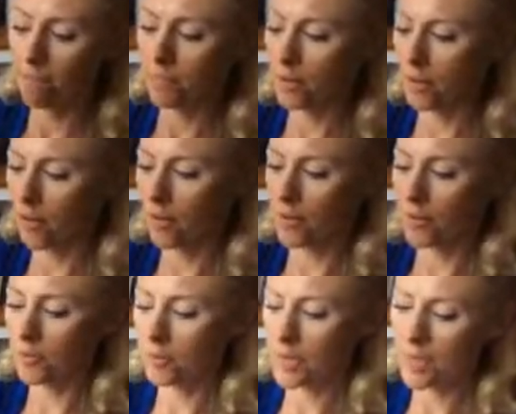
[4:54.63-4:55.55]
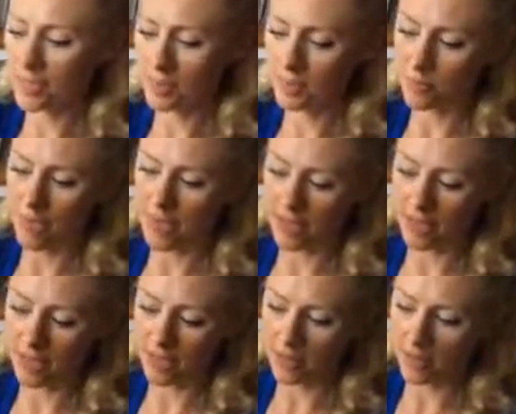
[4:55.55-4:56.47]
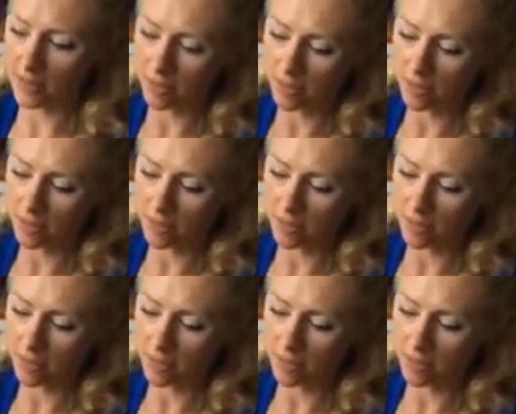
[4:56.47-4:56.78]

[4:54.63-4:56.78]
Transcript: put all the pieces back in,